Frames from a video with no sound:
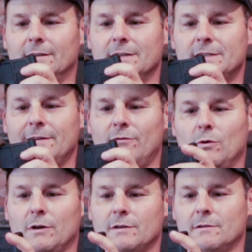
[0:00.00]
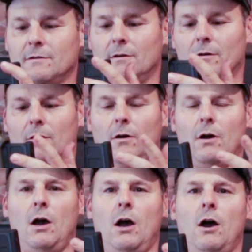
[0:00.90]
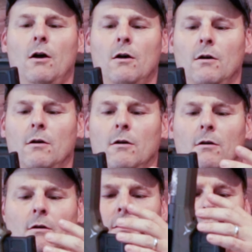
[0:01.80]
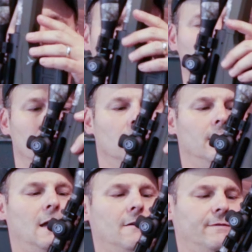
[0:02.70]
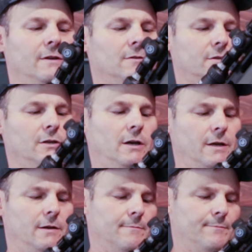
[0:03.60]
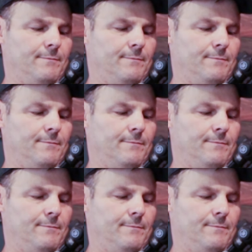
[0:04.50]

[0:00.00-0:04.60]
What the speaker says: Let's see if it works. Ah, that feels good.